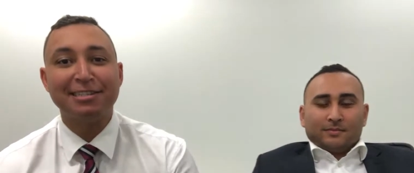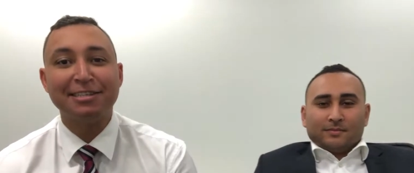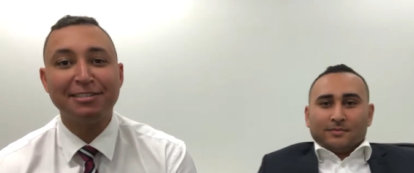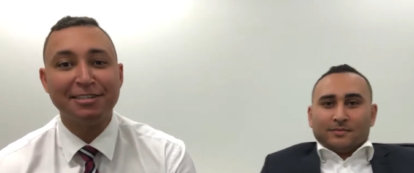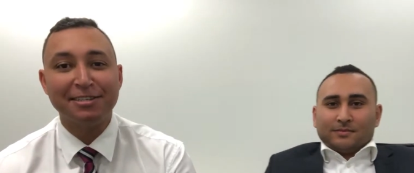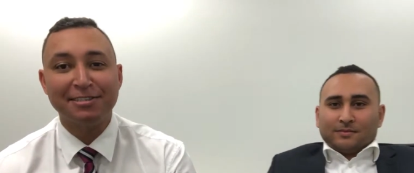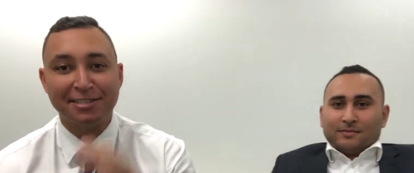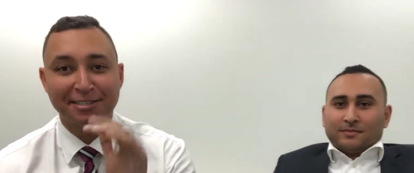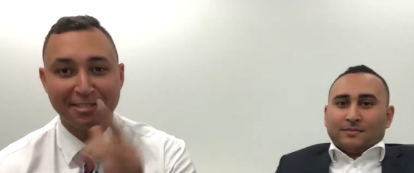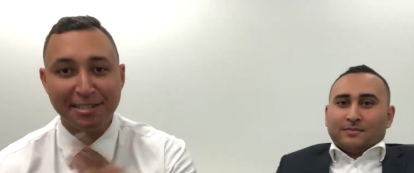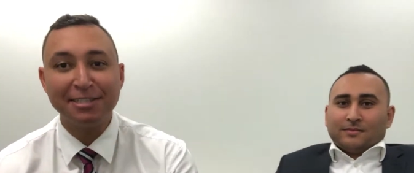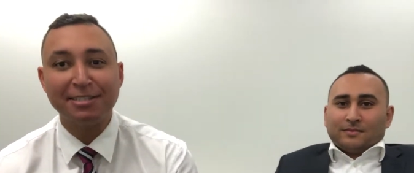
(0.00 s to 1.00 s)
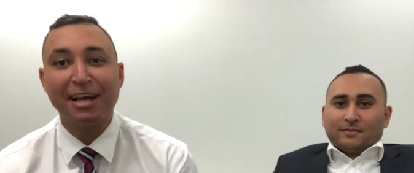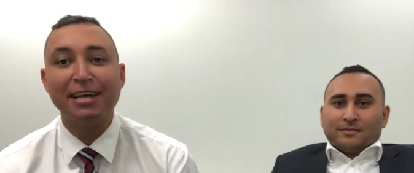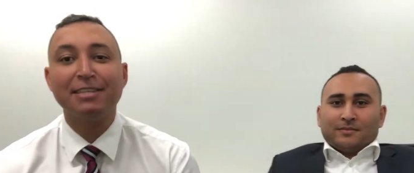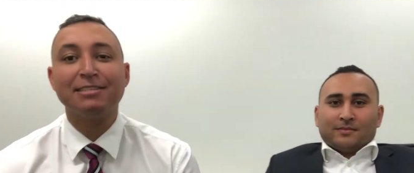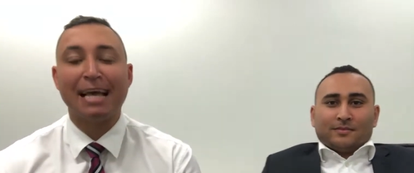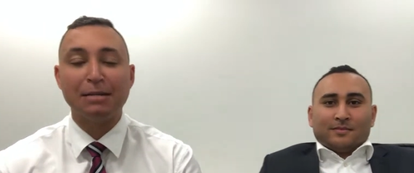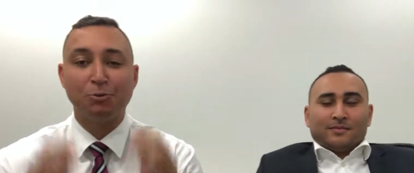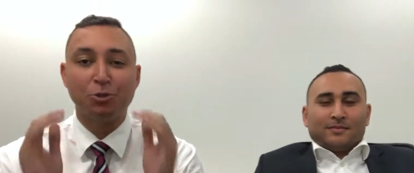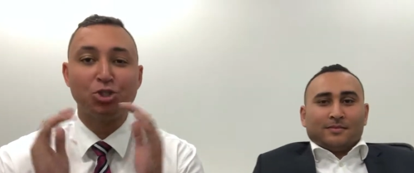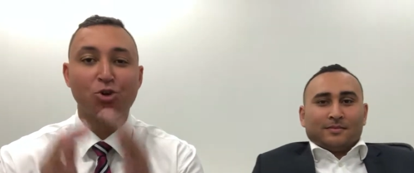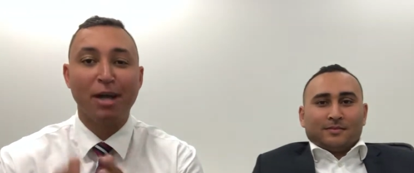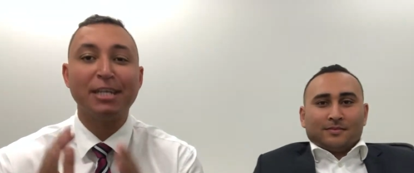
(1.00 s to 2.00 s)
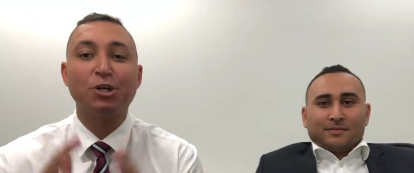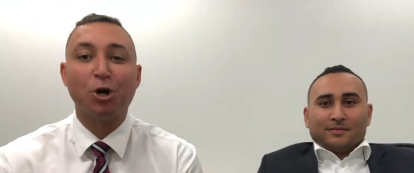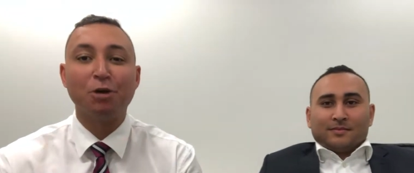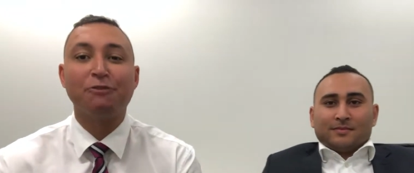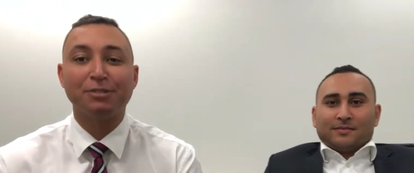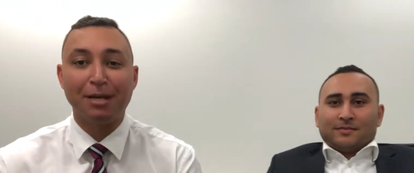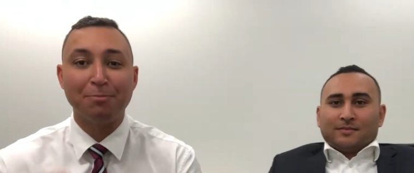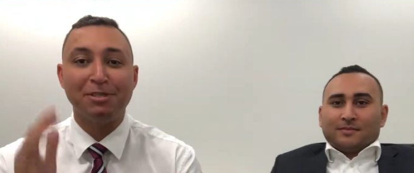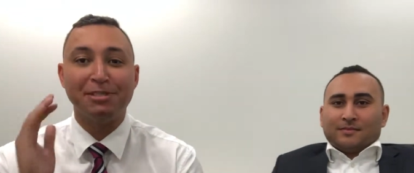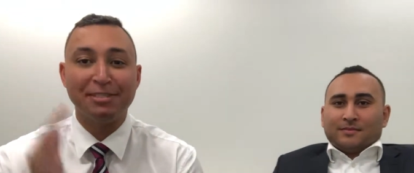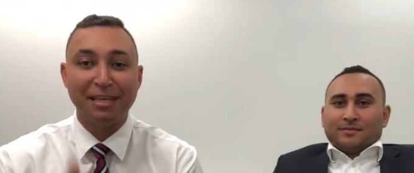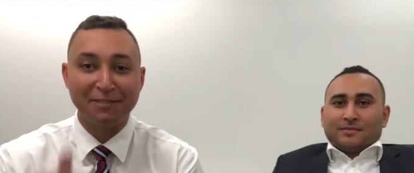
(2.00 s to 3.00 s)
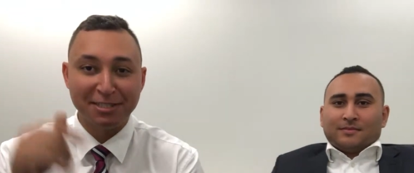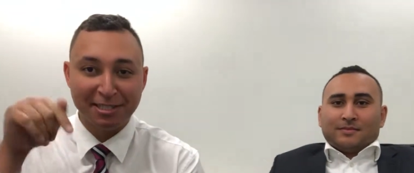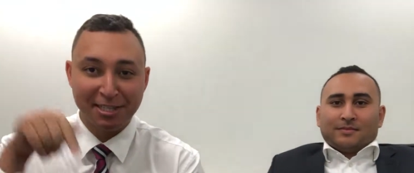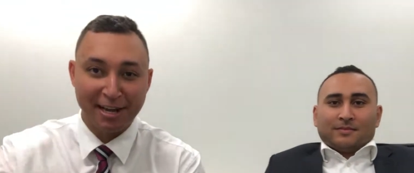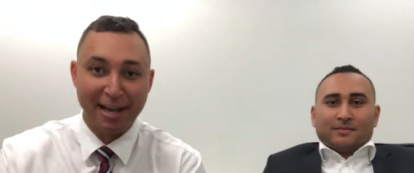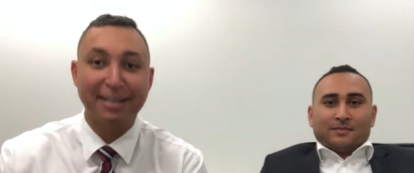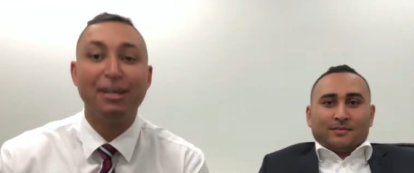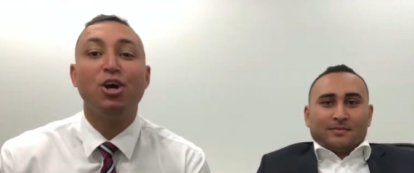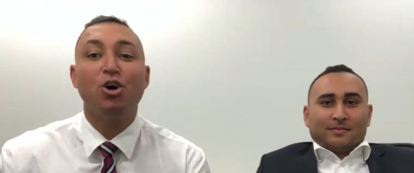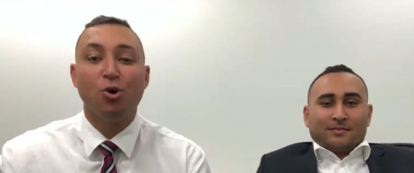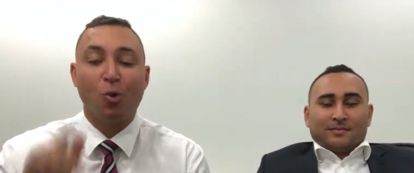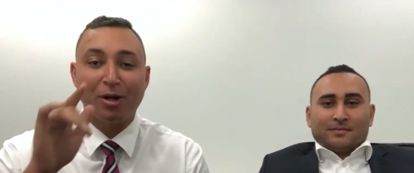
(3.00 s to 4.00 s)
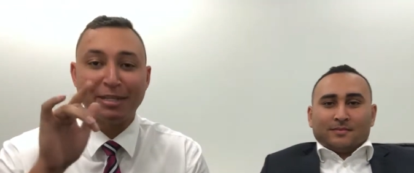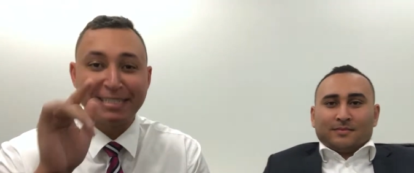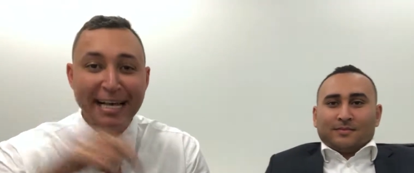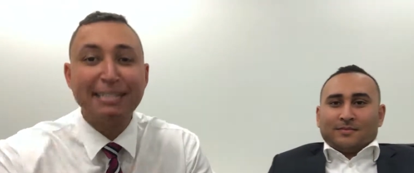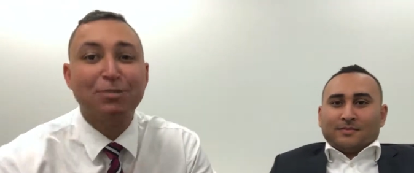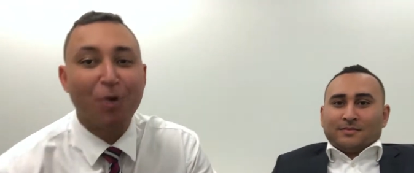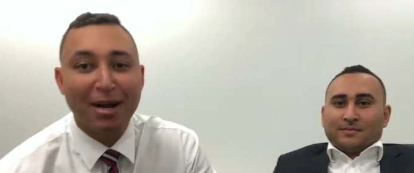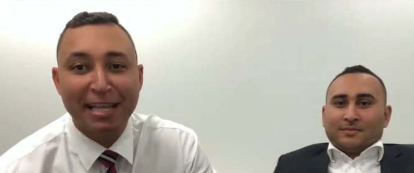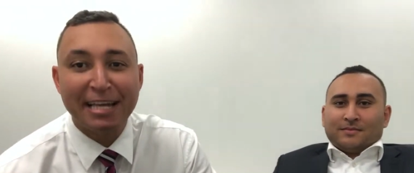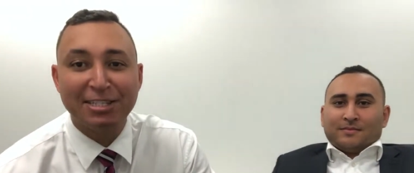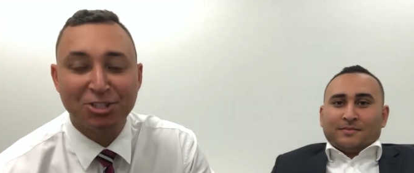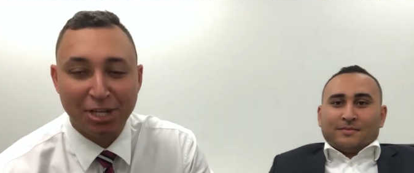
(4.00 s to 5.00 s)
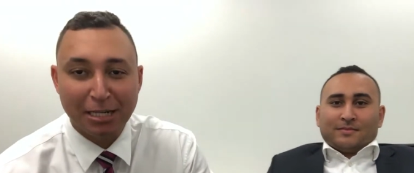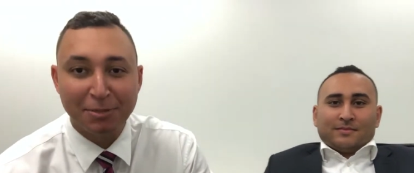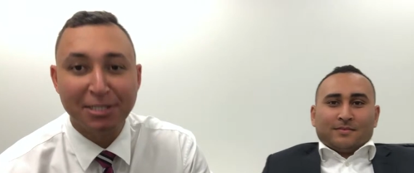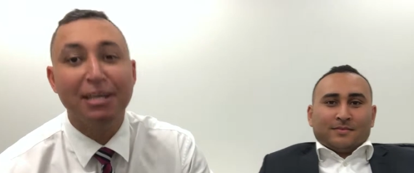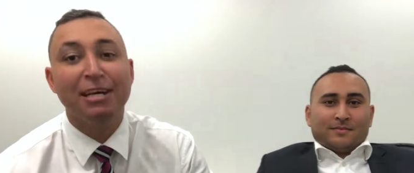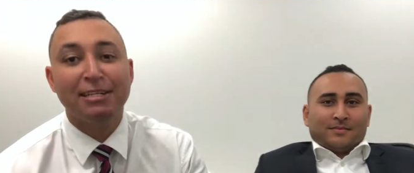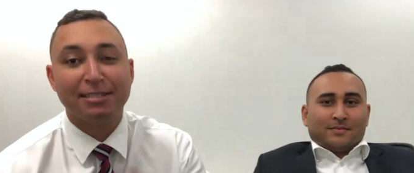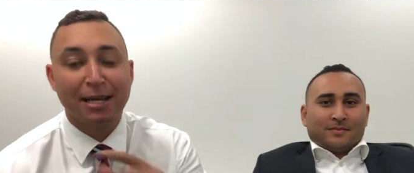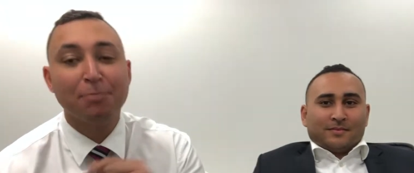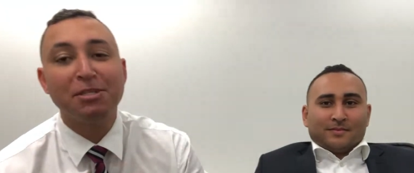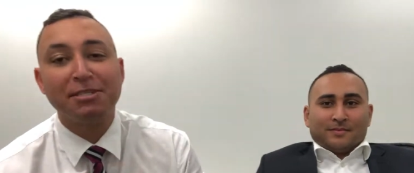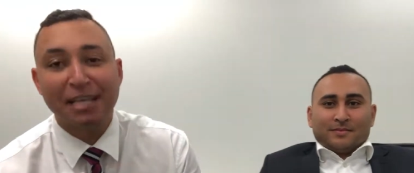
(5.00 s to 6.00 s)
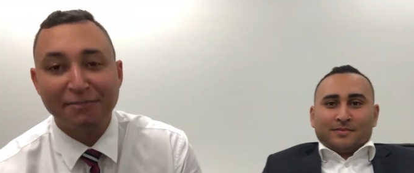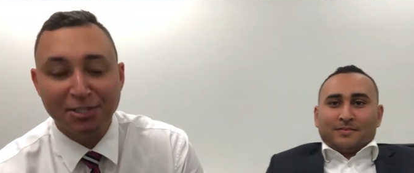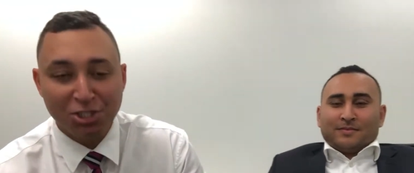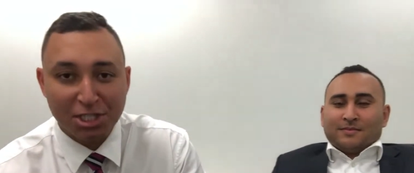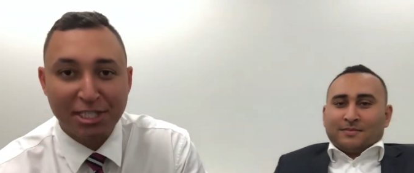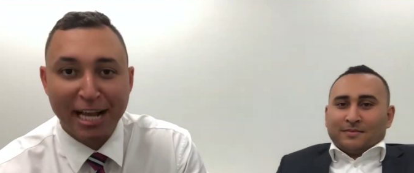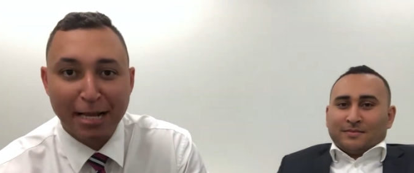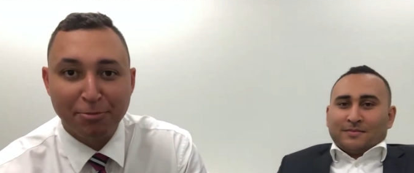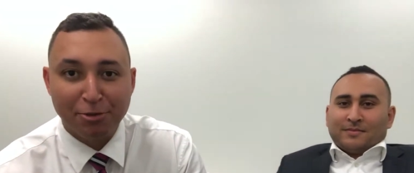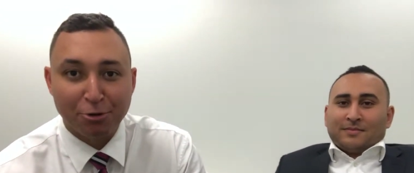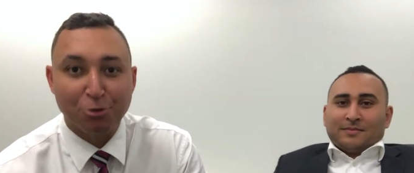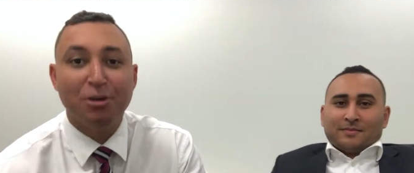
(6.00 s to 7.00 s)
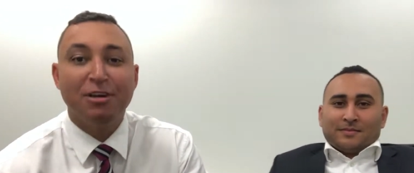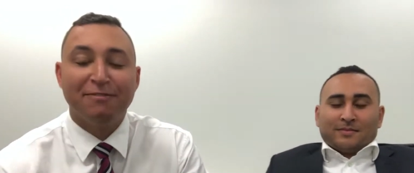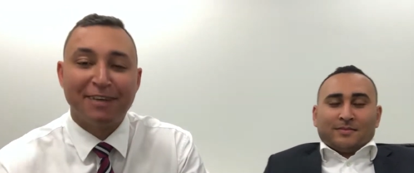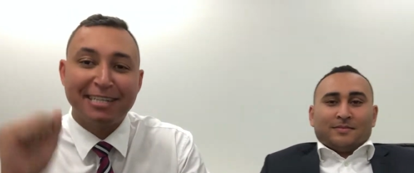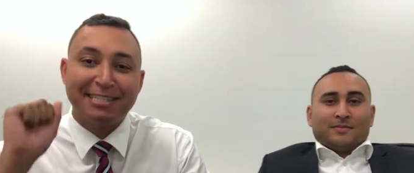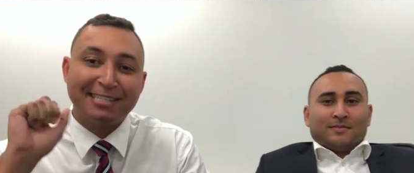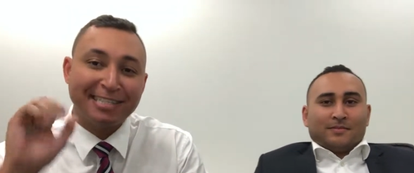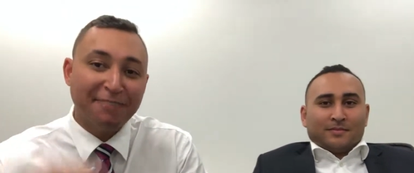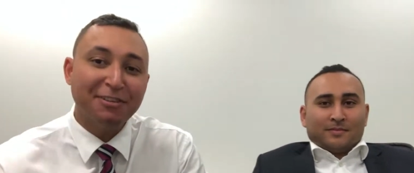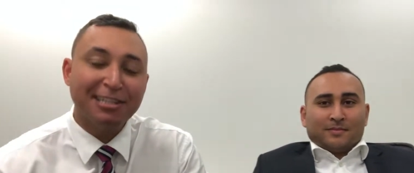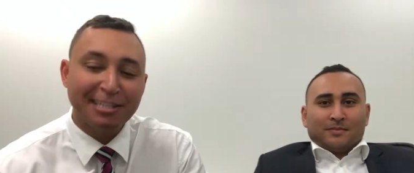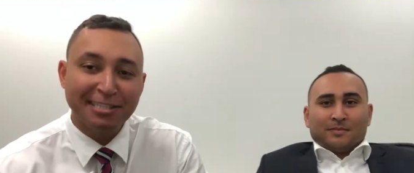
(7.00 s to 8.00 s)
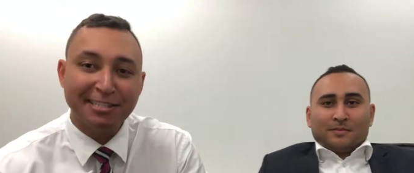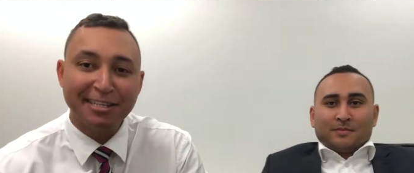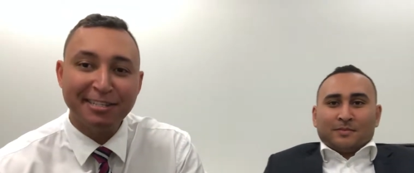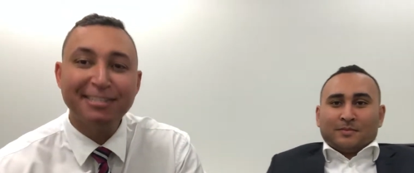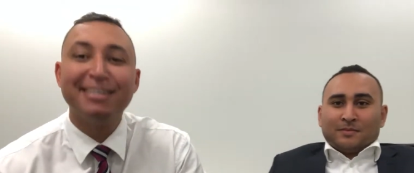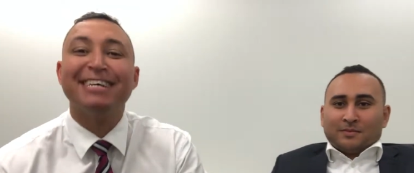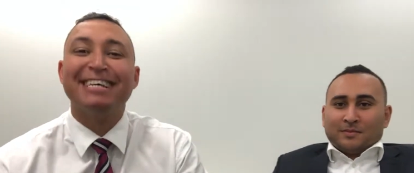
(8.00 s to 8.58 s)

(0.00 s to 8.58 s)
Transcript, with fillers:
Speaker 1: listings in six days and we're trying to go for number seven today. Well, guess what, ladies and gentlemen? Number seven just came through. That's seven listings